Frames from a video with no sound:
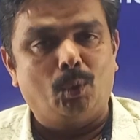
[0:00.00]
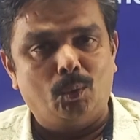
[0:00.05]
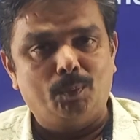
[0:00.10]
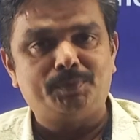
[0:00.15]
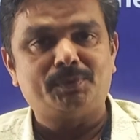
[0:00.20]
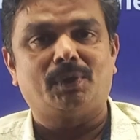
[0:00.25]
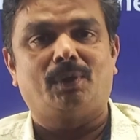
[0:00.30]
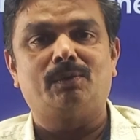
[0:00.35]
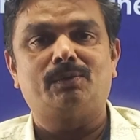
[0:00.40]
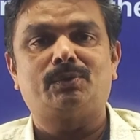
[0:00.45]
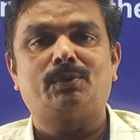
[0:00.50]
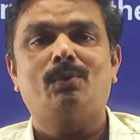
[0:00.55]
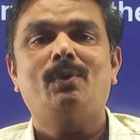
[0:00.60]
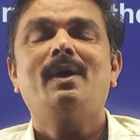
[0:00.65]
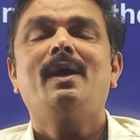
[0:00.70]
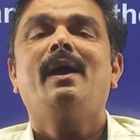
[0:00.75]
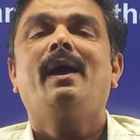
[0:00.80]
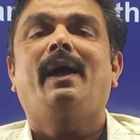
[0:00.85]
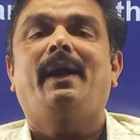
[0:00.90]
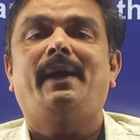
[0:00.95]
groups also.
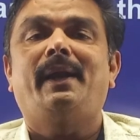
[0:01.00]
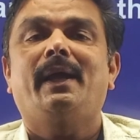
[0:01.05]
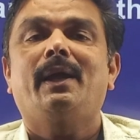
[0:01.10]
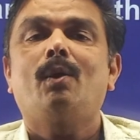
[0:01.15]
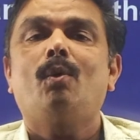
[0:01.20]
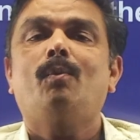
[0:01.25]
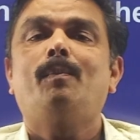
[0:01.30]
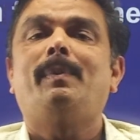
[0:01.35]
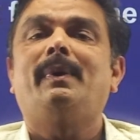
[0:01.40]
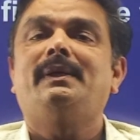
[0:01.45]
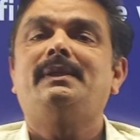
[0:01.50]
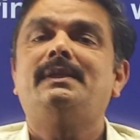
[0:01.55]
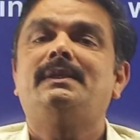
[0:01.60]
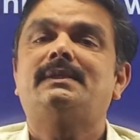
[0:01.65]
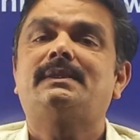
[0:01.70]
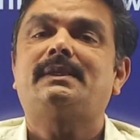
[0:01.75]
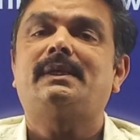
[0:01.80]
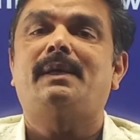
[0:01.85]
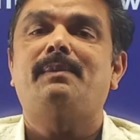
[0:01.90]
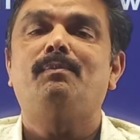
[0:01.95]
And I hope by
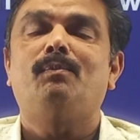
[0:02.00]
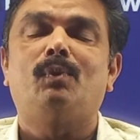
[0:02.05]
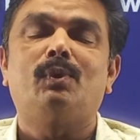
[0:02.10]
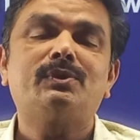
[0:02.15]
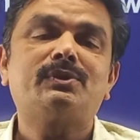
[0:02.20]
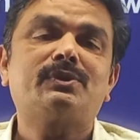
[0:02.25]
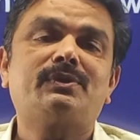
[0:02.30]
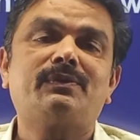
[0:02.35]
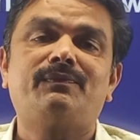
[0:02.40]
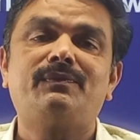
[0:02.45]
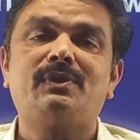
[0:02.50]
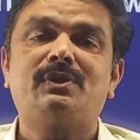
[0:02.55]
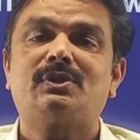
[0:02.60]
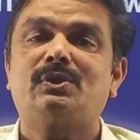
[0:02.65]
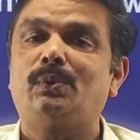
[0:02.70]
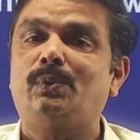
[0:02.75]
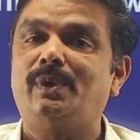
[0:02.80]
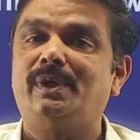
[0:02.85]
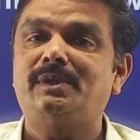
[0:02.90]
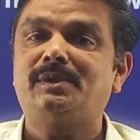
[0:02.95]
this time, most of the
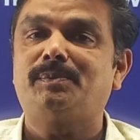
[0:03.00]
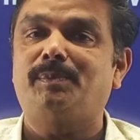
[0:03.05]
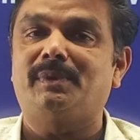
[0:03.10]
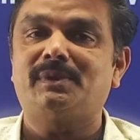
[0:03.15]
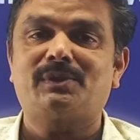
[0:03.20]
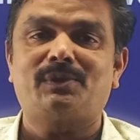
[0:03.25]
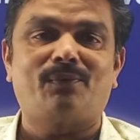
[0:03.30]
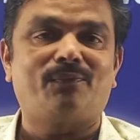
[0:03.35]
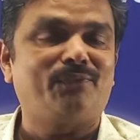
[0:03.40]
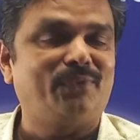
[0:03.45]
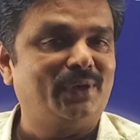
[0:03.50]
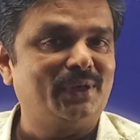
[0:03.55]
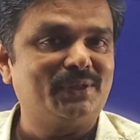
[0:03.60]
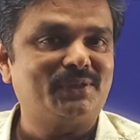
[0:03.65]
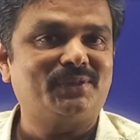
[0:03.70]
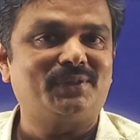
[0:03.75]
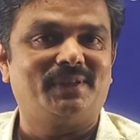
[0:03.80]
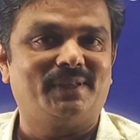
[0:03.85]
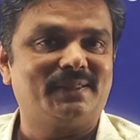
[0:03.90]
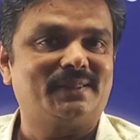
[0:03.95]
students must have
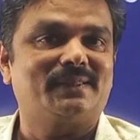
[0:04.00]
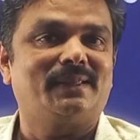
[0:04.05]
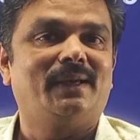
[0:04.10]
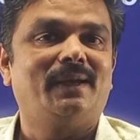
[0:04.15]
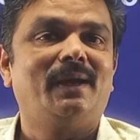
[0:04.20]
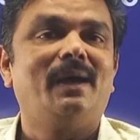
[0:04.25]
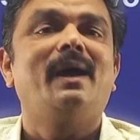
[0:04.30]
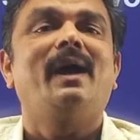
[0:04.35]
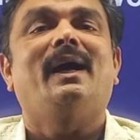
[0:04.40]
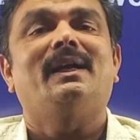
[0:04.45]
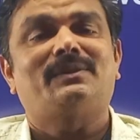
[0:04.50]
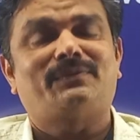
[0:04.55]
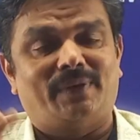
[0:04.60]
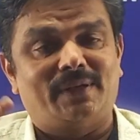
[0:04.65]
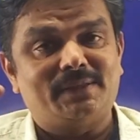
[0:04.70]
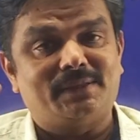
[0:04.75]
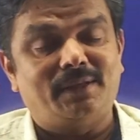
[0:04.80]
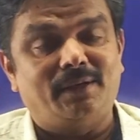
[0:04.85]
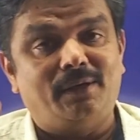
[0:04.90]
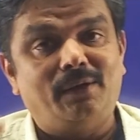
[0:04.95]
finished this. As far
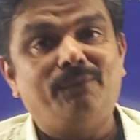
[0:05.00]
as the